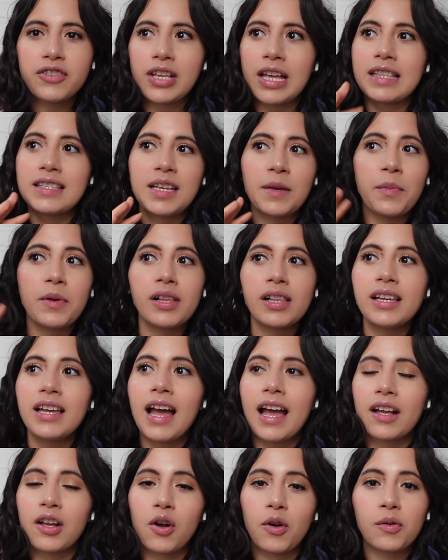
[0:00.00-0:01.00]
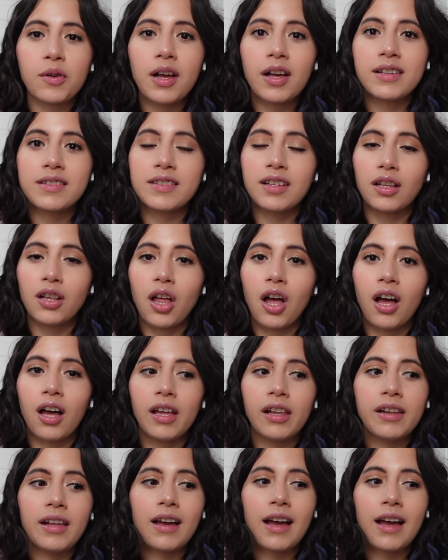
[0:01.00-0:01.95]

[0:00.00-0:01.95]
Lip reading: And typically I go to a salon,